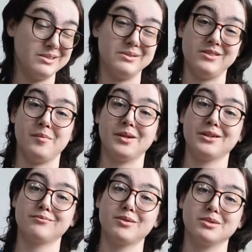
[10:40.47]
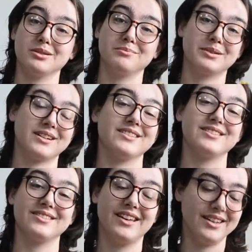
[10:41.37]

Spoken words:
whose name I don't remember because I